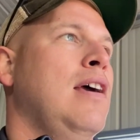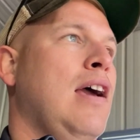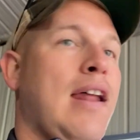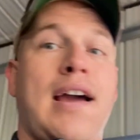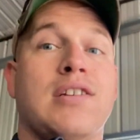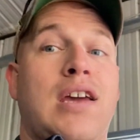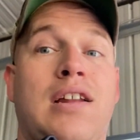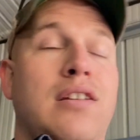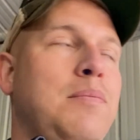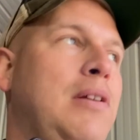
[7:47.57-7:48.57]
And I actually had a
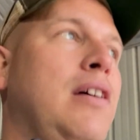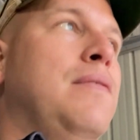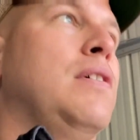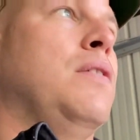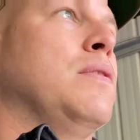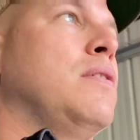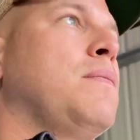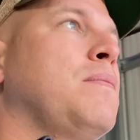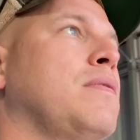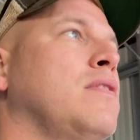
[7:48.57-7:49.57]
little bit left over.
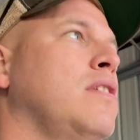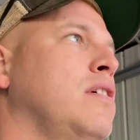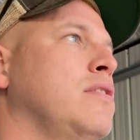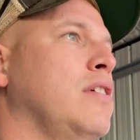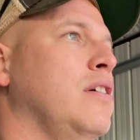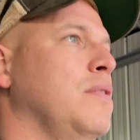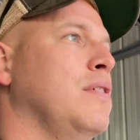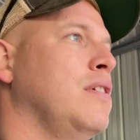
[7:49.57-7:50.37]
So